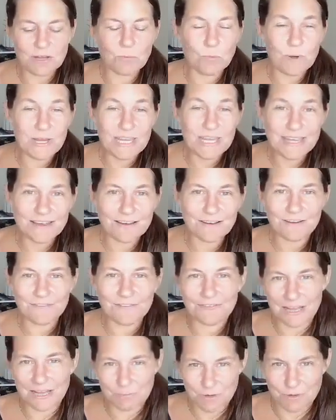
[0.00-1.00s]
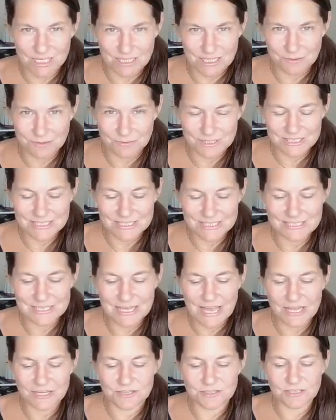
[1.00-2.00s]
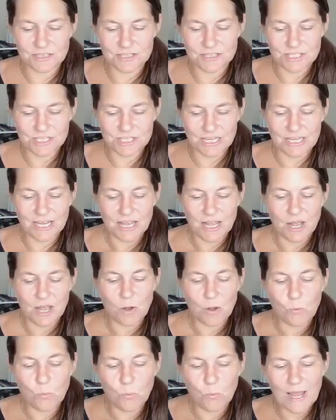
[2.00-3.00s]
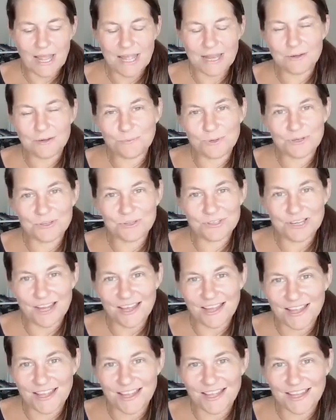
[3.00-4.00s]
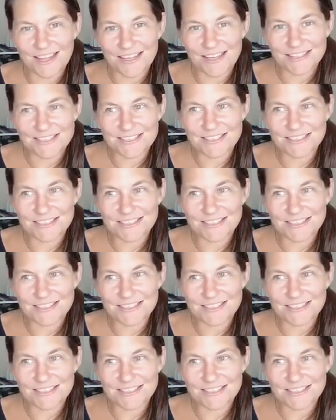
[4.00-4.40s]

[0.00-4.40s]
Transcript: We are vibrating with this energy when we're not